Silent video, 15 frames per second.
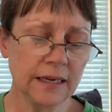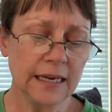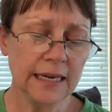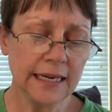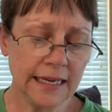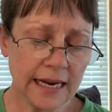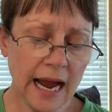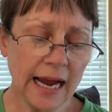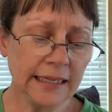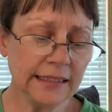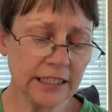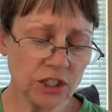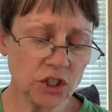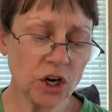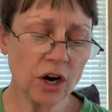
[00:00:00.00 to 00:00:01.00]
In
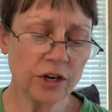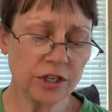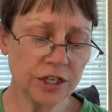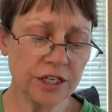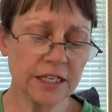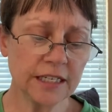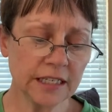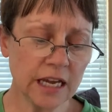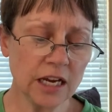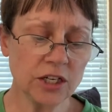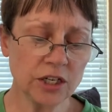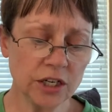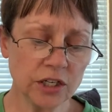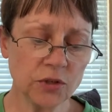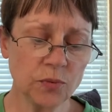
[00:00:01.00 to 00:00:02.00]
highly charged
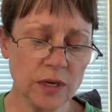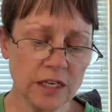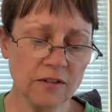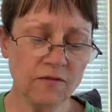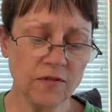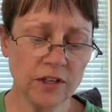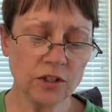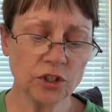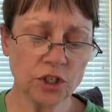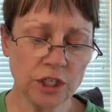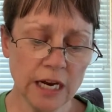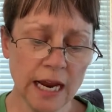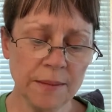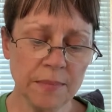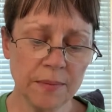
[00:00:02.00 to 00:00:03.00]
discussions, we can feel
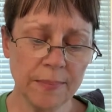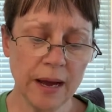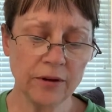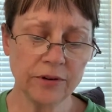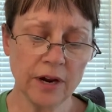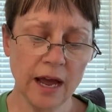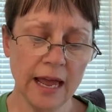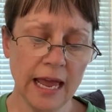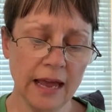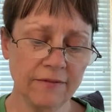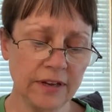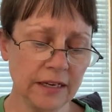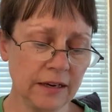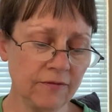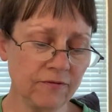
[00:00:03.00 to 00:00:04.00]
shame about not
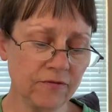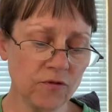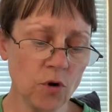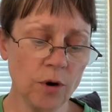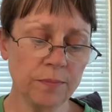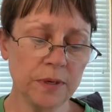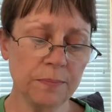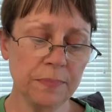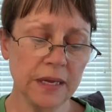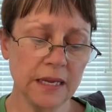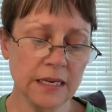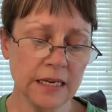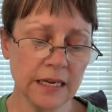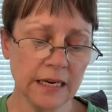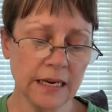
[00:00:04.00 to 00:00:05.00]
having an informed
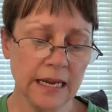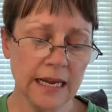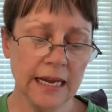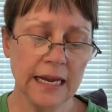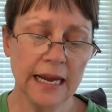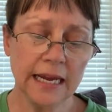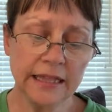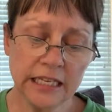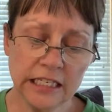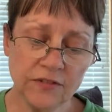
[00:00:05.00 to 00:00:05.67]
opinion, and these